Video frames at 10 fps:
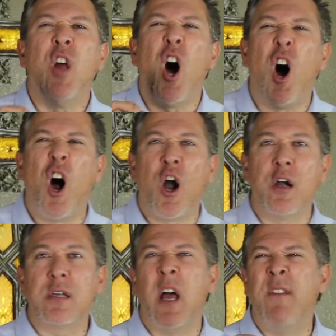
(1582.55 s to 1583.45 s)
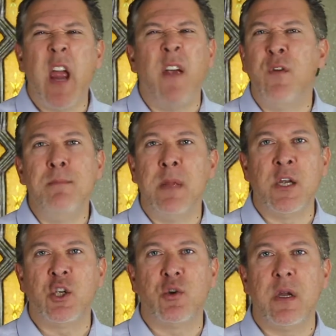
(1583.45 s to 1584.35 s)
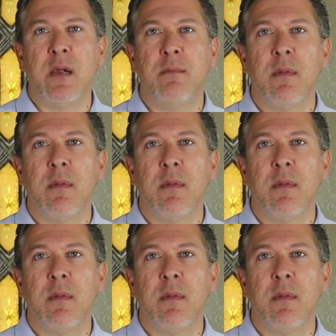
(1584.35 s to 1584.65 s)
the heart of every ministry.